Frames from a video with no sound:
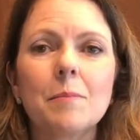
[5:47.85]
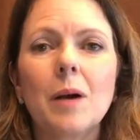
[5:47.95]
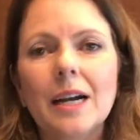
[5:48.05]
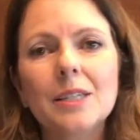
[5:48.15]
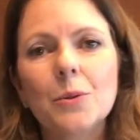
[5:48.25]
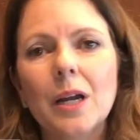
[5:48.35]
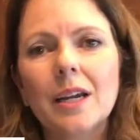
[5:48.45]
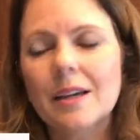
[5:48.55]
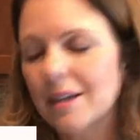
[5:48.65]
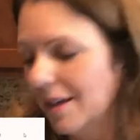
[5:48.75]
By the
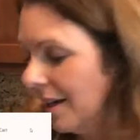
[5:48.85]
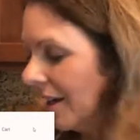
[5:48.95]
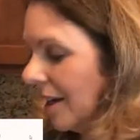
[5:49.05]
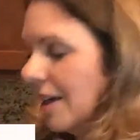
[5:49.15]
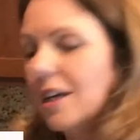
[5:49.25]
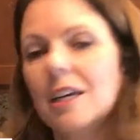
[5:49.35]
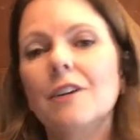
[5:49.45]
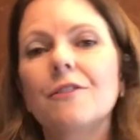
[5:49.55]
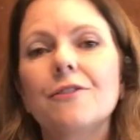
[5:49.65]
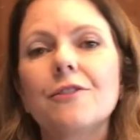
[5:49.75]
way,
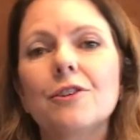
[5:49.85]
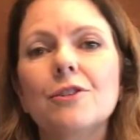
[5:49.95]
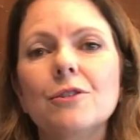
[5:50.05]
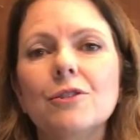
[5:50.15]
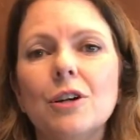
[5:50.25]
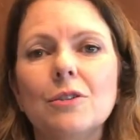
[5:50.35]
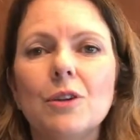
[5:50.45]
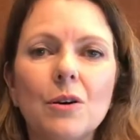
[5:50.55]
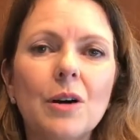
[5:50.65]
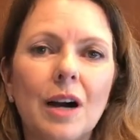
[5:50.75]
if you don't
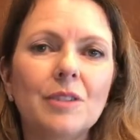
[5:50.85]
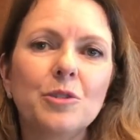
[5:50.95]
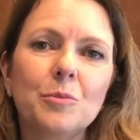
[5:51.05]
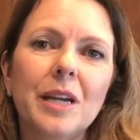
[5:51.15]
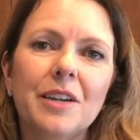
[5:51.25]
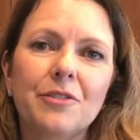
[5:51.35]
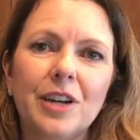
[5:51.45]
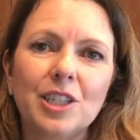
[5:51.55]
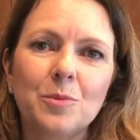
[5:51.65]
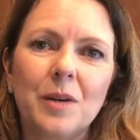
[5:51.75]
know how to make
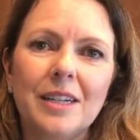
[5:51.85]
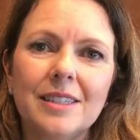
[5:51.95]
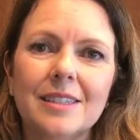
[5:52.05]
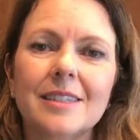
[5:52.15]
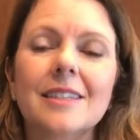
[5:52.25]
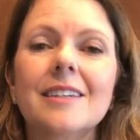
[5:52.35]
fresh pasta,